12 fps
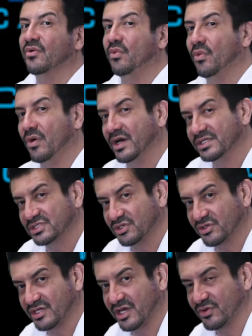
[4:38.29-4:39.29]
Once you're
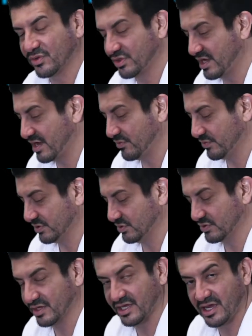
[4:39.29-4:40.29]
done with that, when
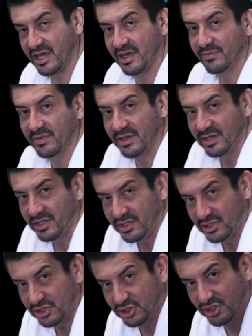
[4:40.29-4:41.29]
you get up,
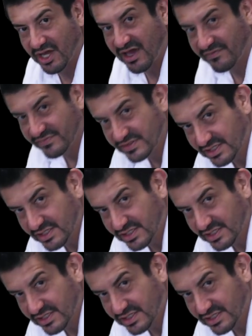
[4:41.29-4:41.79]
you should have